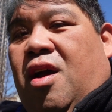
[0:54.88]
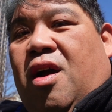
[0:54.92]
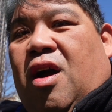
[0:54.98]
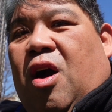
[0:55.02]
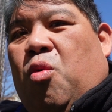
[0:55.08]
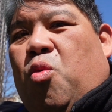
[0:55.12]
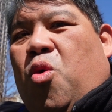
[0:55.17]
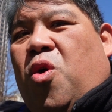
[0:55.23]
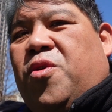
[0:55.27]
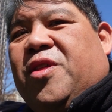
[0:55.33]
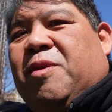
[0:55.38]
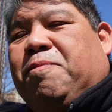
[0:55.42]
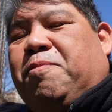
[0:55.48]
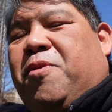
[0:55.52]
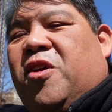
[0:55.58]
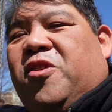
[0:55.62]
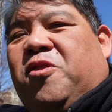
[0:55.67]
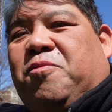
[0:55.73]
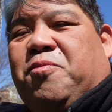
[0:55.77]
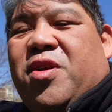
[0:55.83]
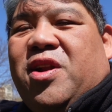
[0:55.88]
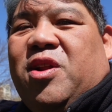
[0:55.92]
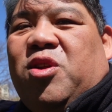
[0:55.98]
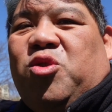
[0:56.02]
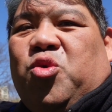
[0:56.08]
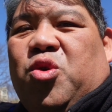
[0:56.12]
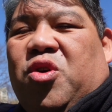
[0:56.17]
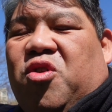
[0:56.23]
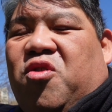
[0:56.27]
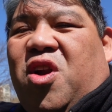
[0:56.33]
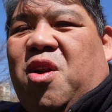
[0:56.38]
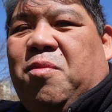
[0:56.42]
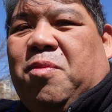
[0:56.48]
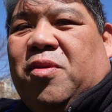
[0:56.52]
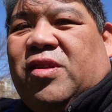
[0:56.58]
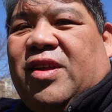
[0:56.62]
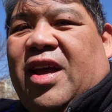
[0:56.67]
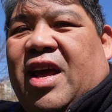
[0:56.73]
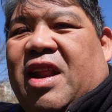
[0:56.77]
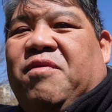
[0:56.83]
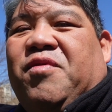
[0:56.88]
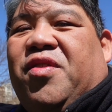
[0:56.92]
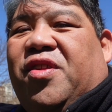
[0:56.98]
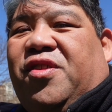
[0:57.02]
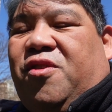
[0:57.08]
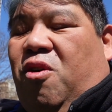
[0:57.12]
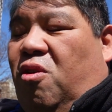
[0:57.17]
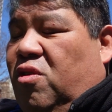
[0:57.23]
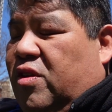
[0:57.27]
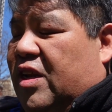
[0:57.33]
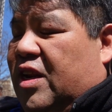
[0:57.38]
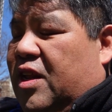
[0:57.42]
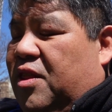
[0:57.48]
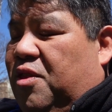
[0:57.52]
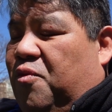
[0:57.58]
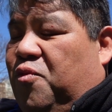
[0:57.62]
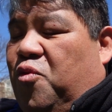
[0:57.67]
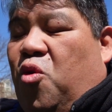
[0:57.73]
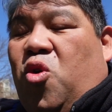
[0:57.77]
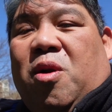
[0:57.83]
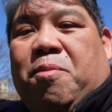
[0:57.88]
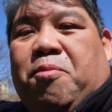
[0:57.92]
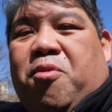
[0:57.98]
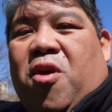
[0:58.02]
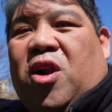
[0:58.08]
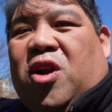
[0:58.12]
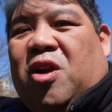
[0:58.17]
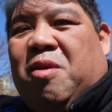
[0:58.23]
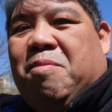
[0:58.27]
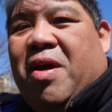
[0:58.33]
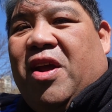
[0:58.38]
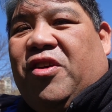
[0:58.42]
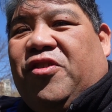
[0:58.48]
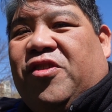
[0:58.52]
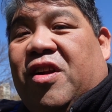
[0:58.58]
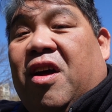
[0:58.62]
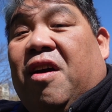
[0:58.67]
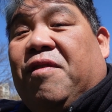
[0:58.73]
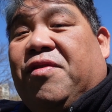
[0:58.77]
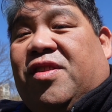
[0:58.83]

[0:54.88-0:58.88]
A war that plunged Britain into incredible debt and resulted in the Royal Proclamation of